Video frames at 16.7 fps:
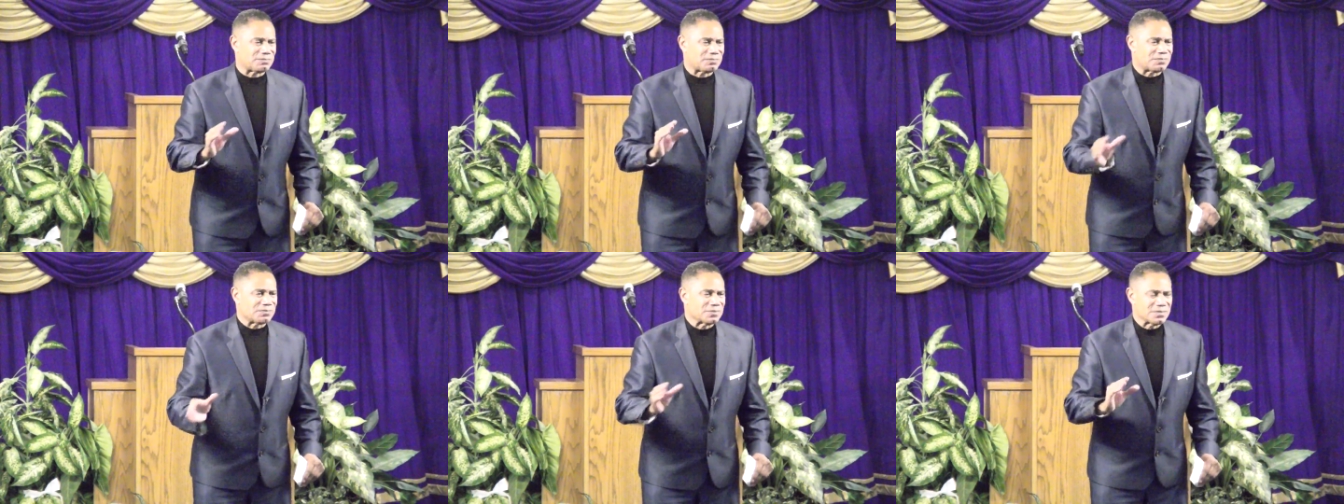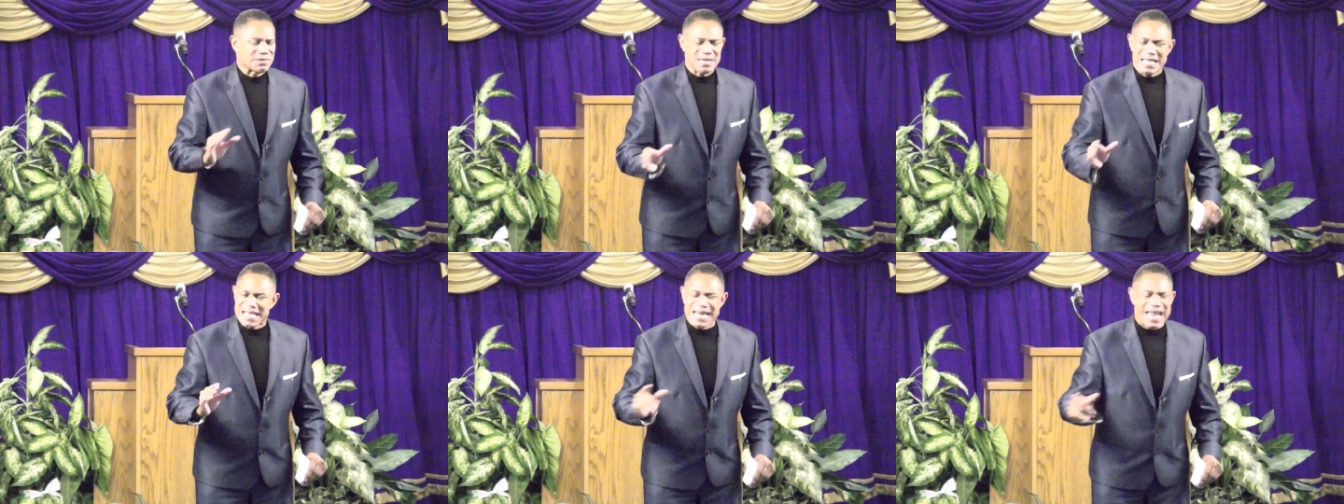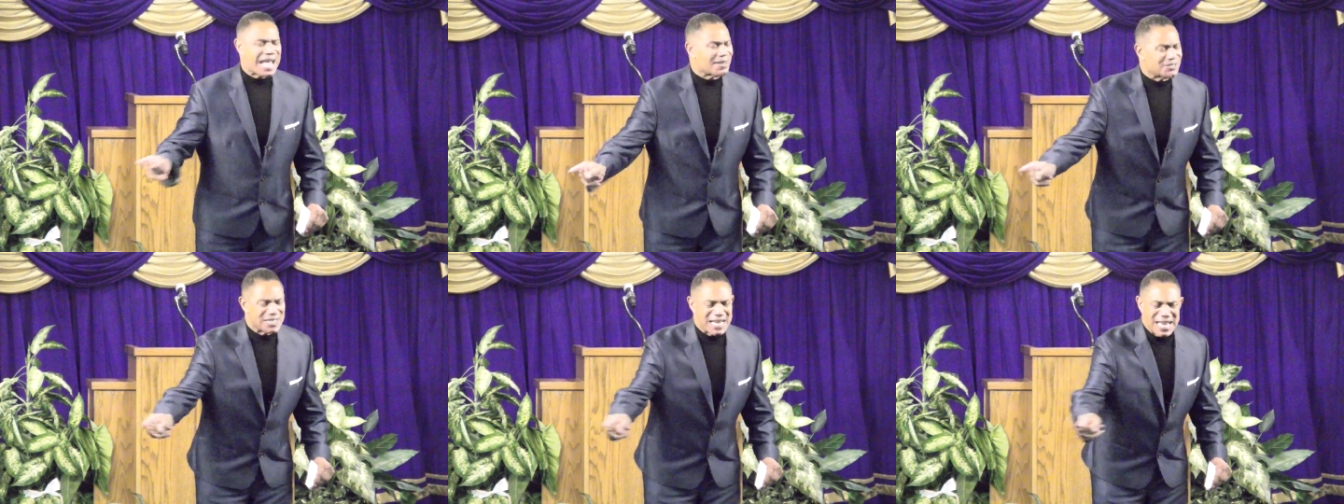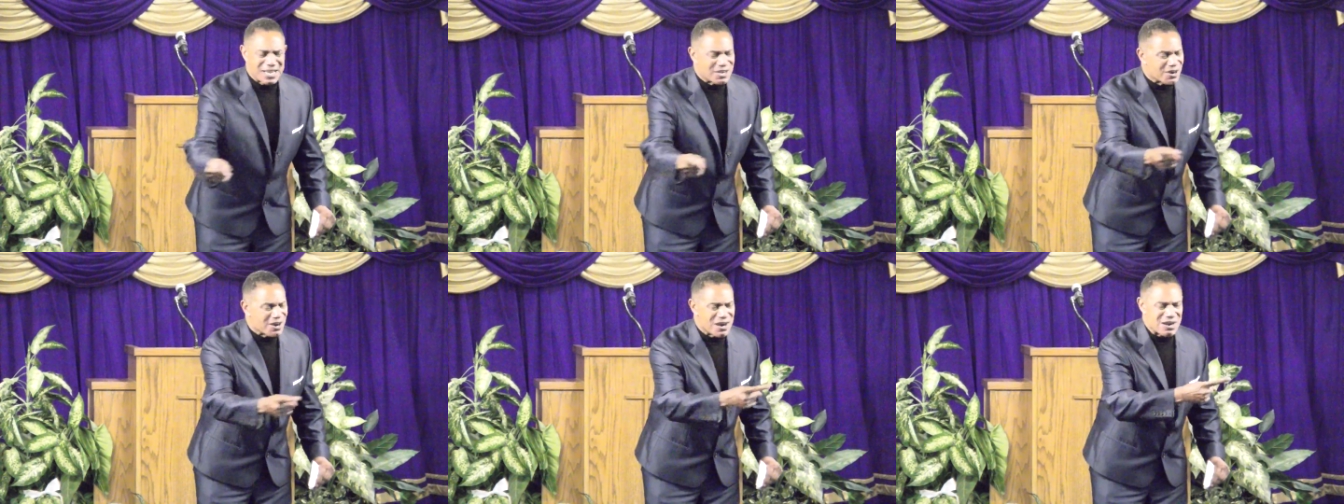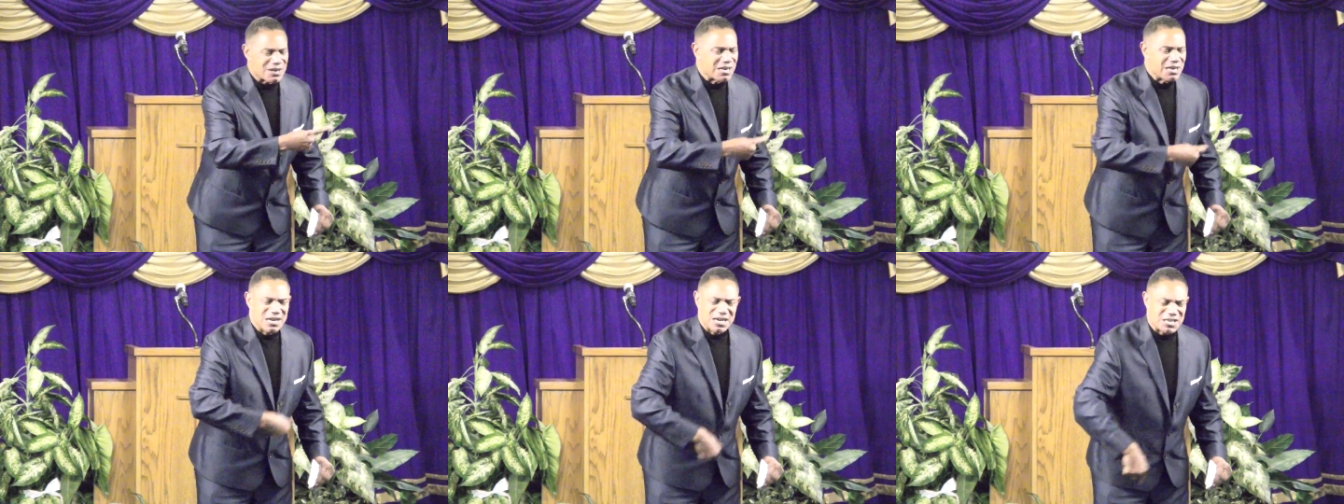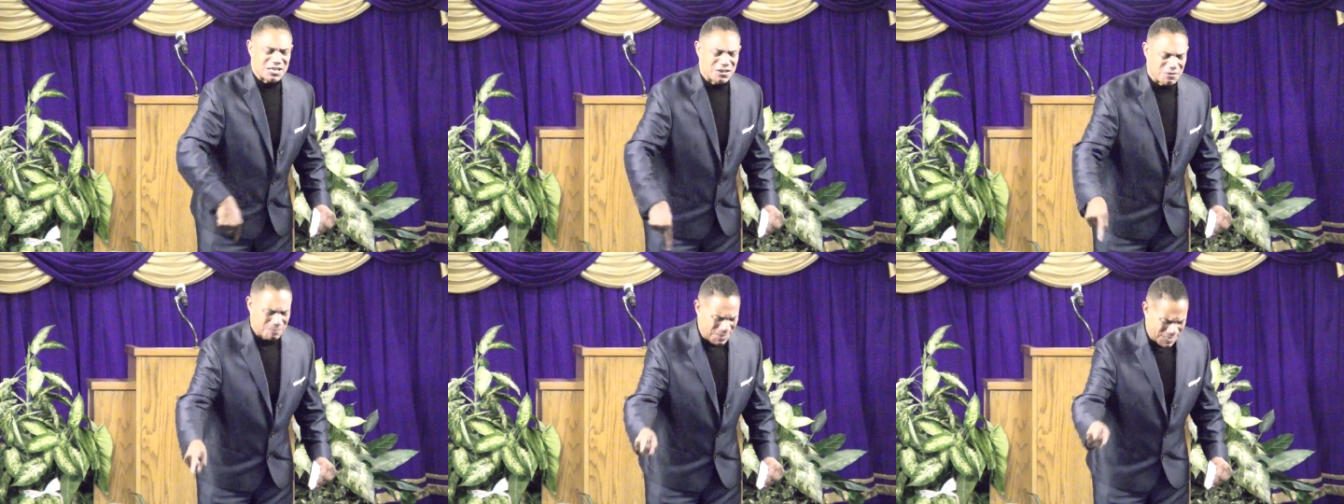Yes. And I'll take care of
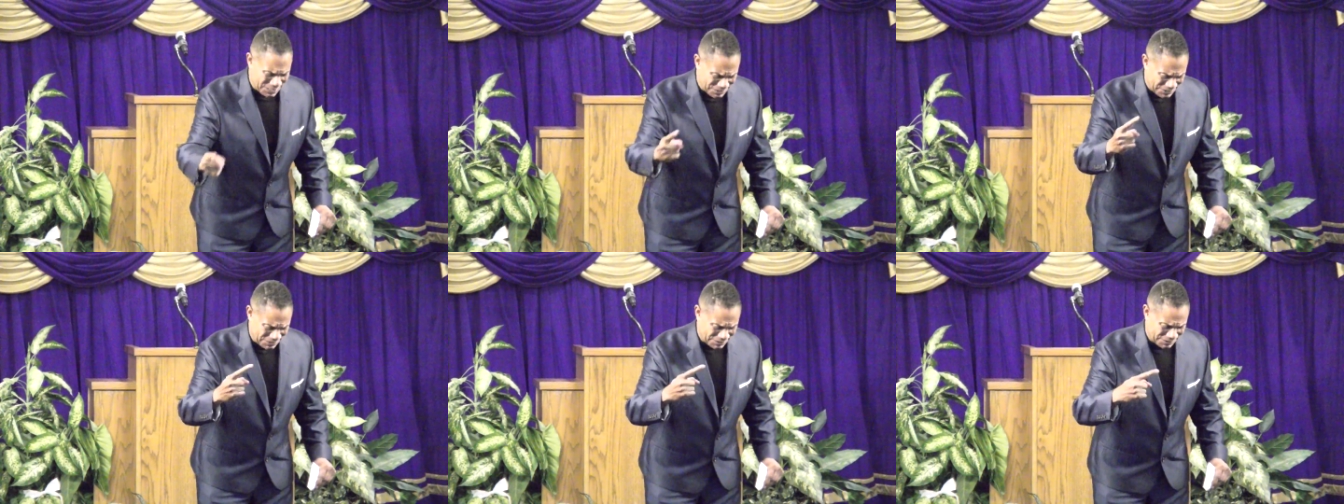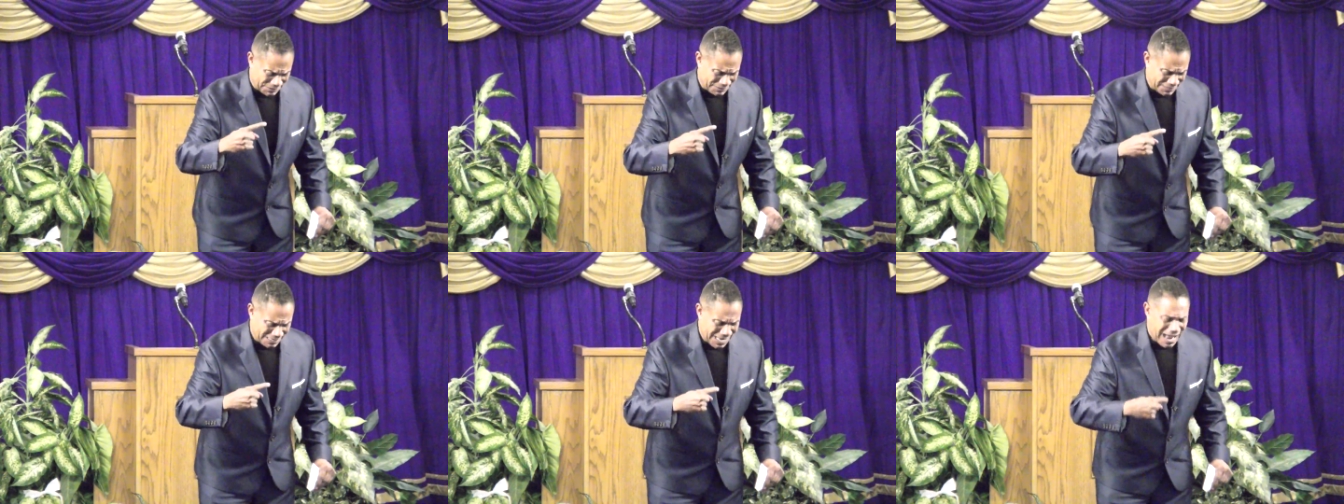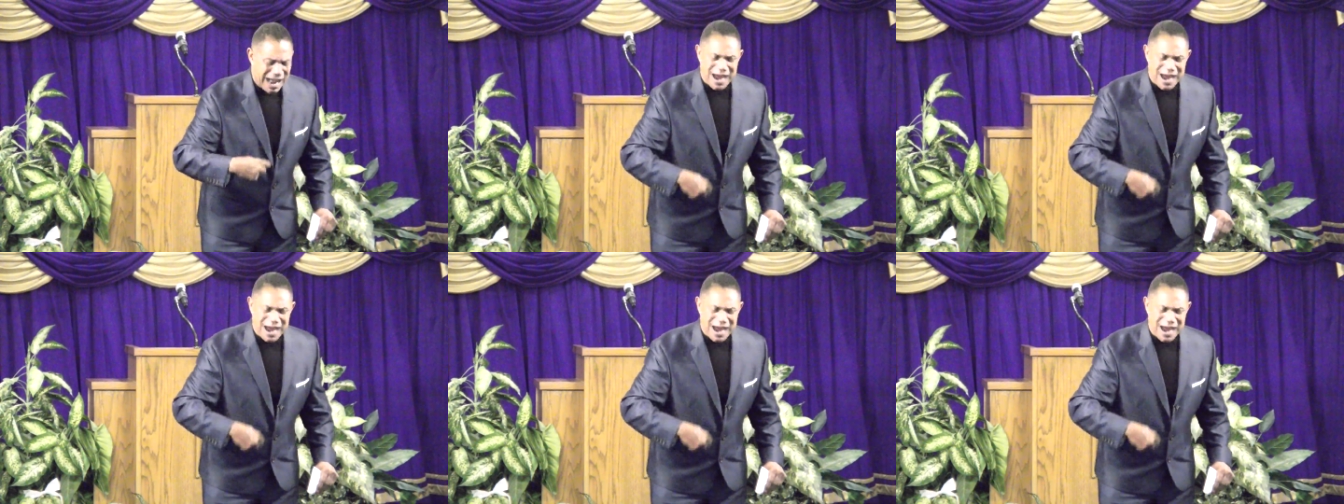your business. Yes.